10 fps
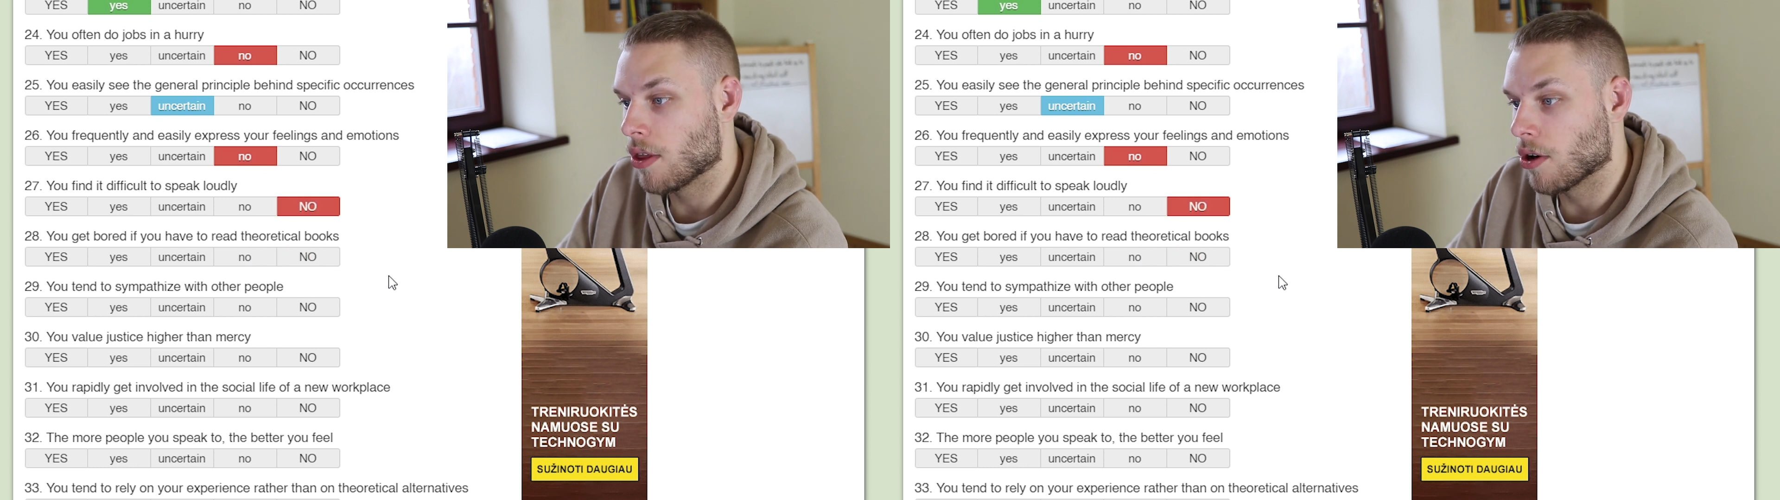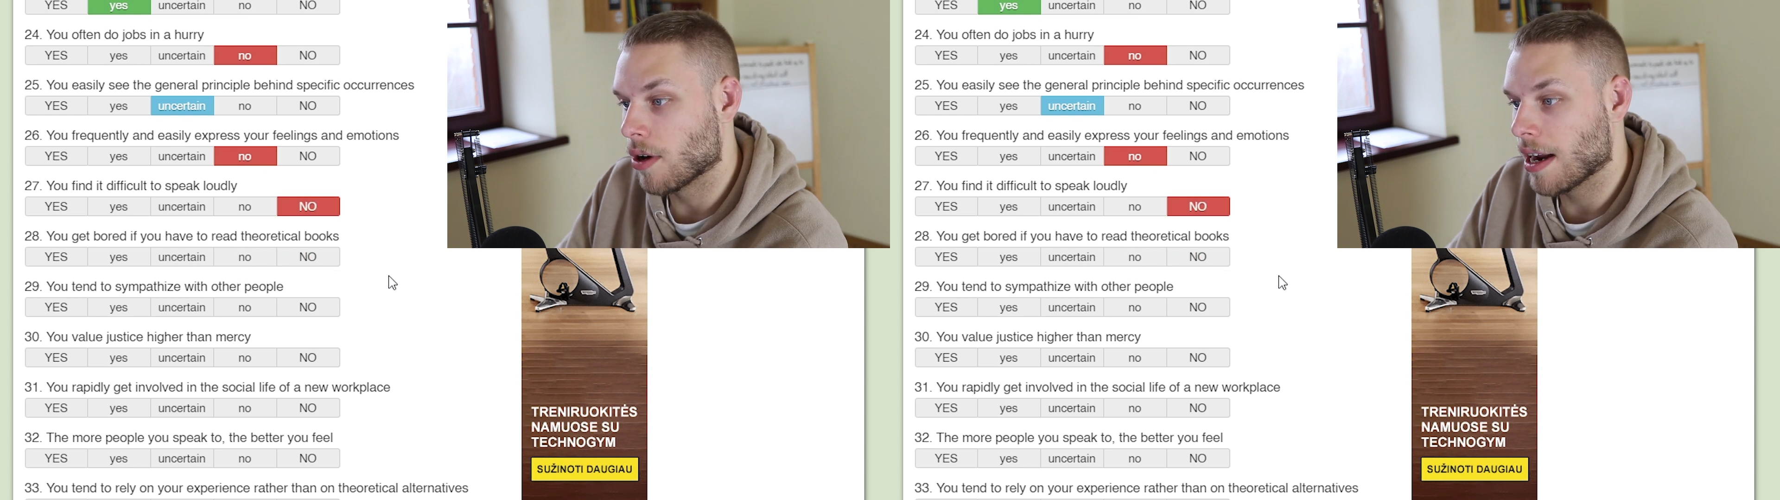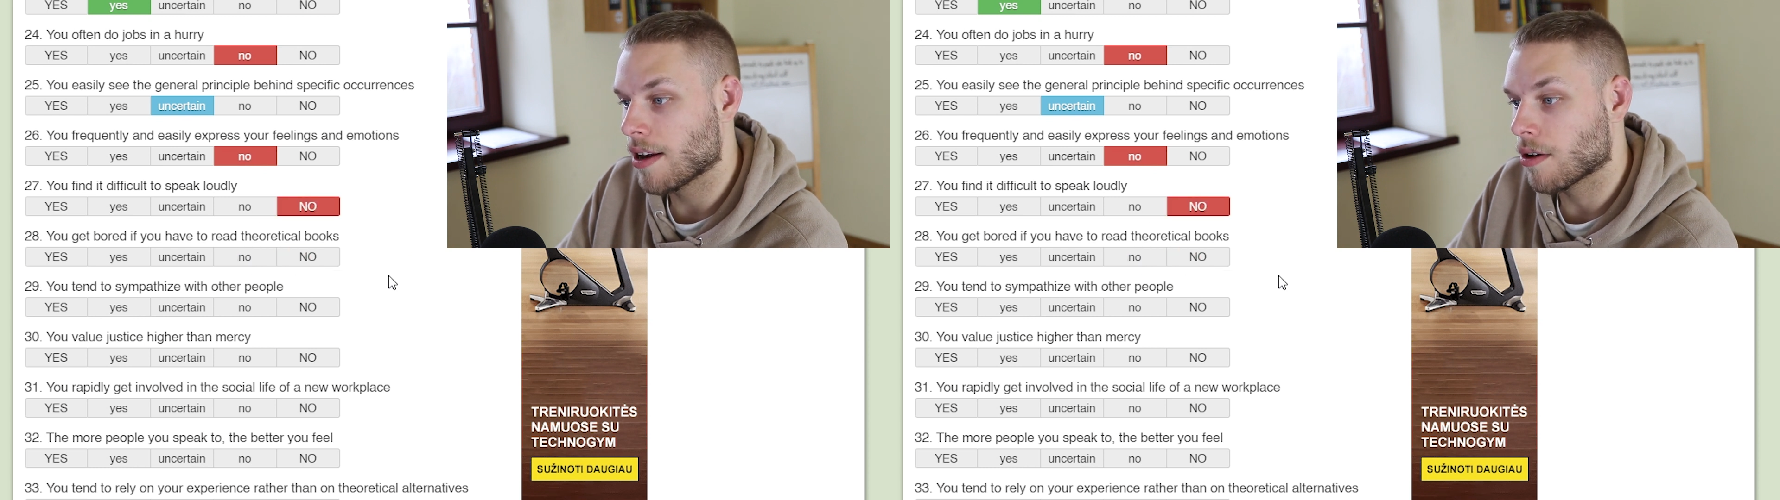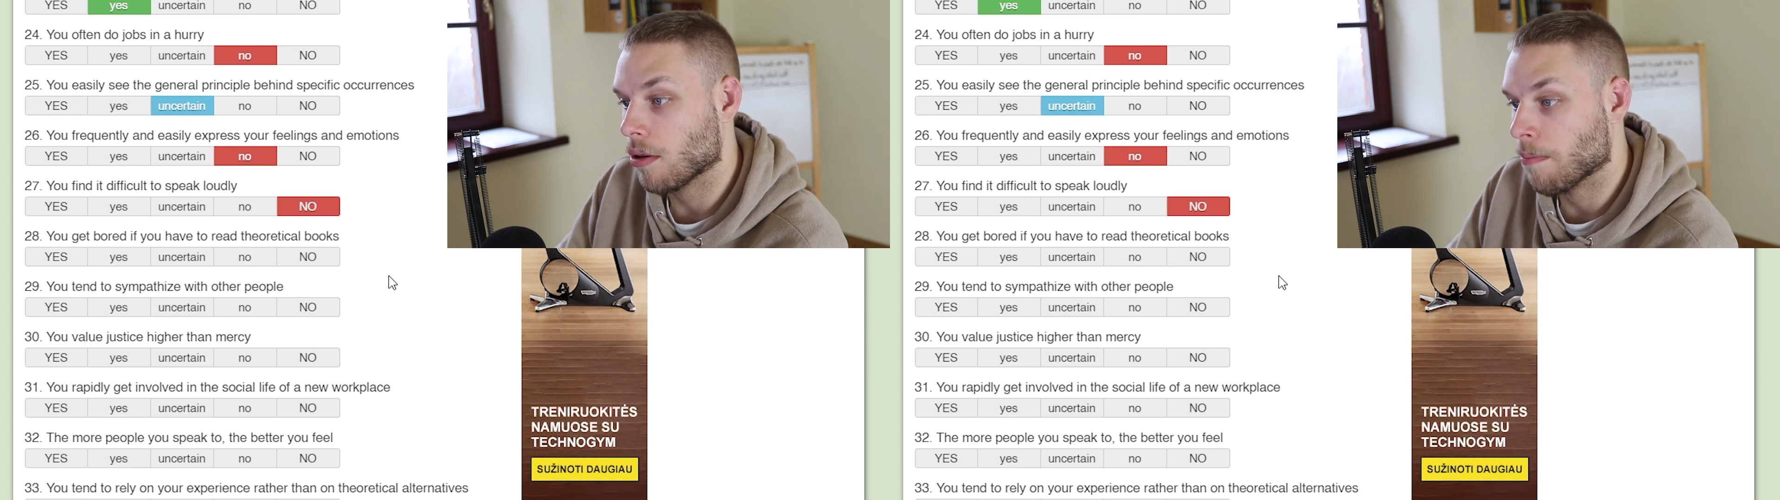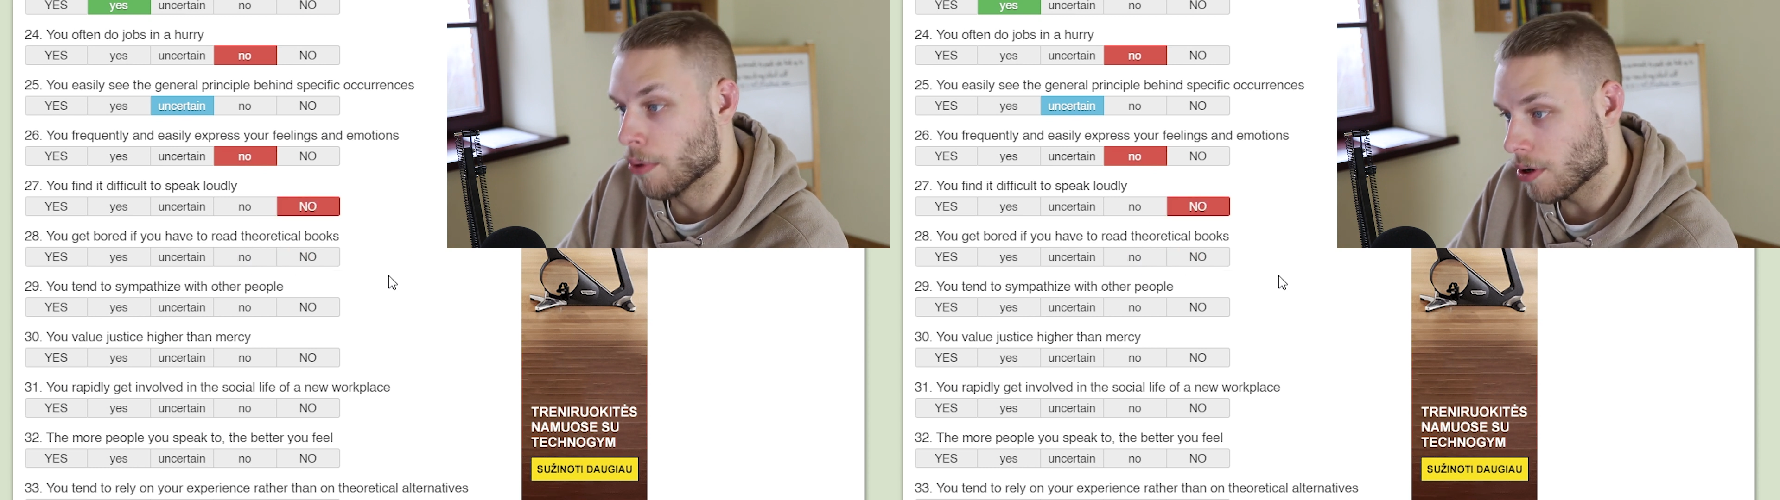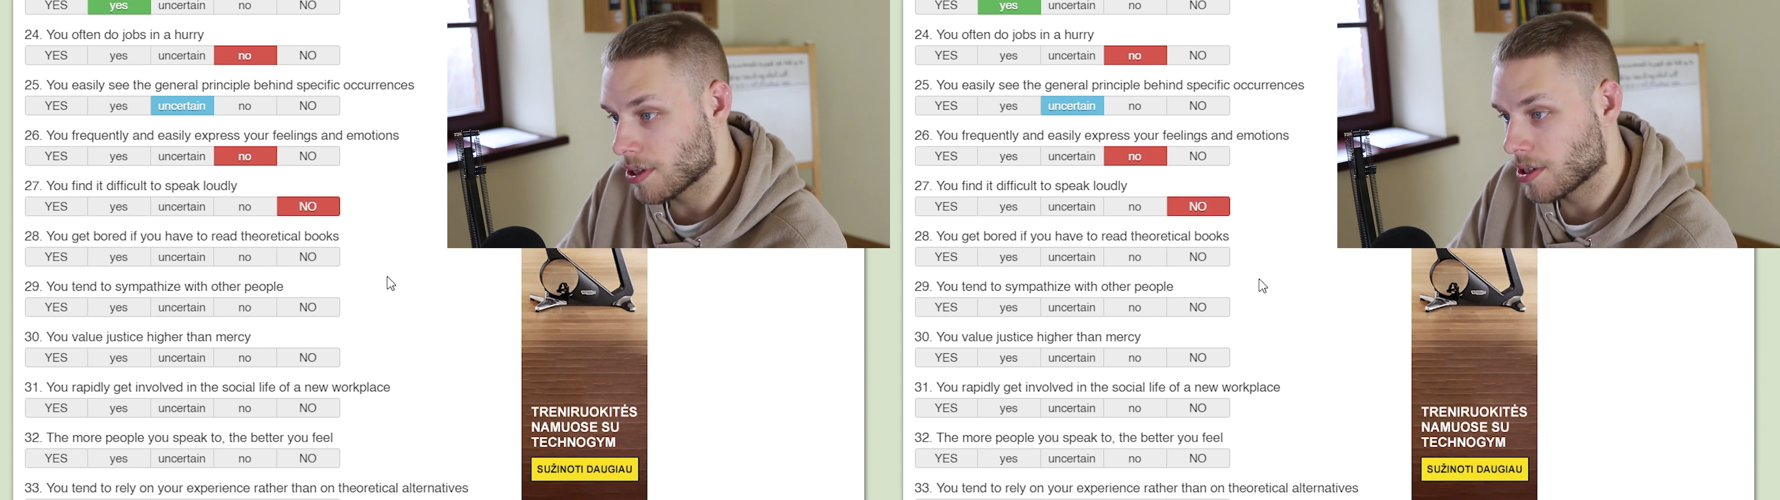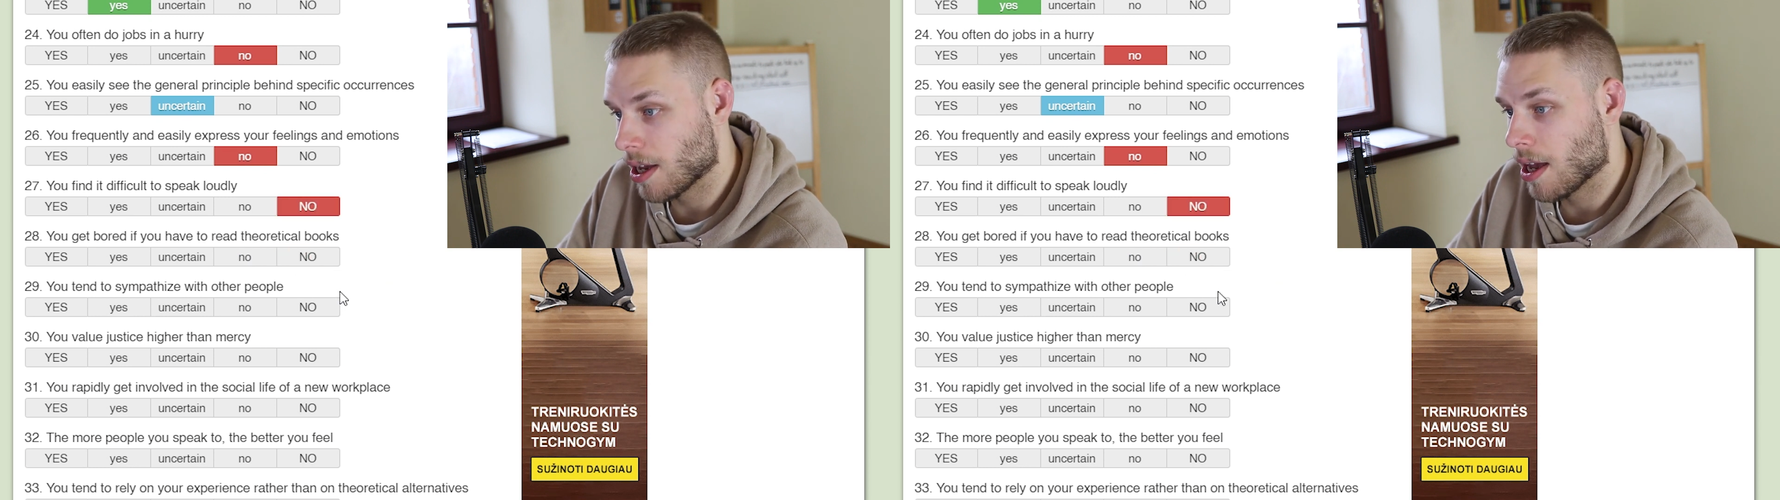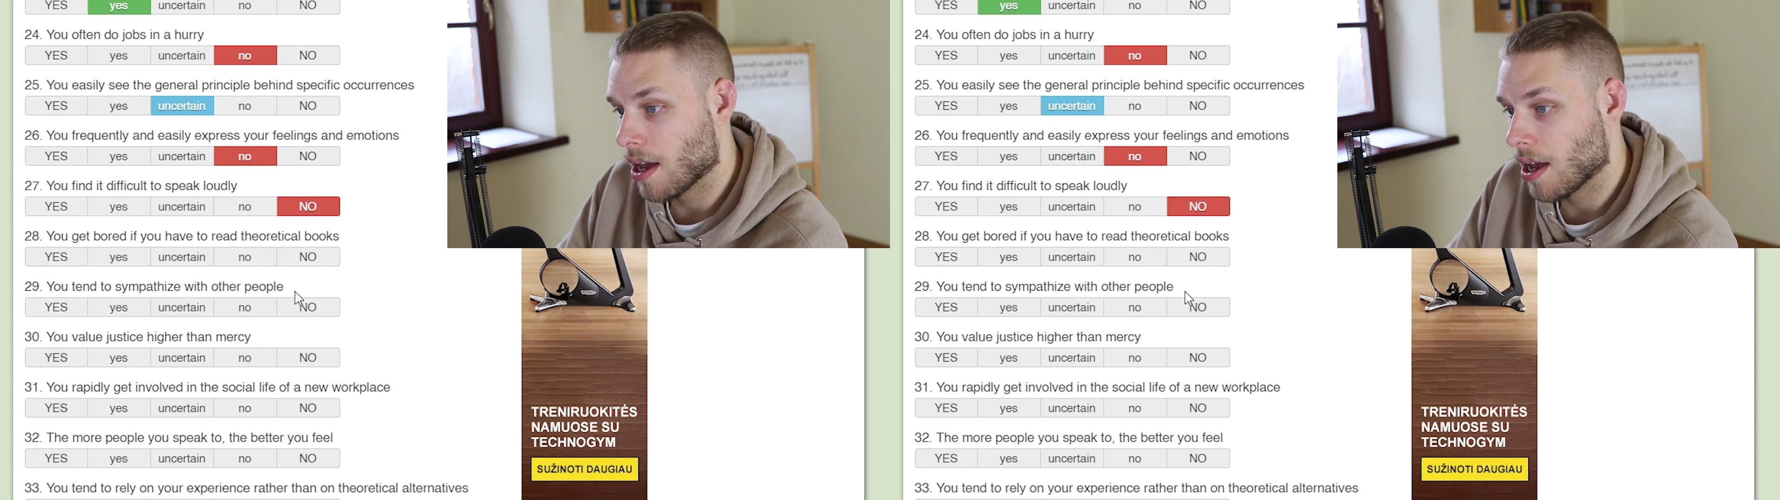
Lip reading: theoretical books.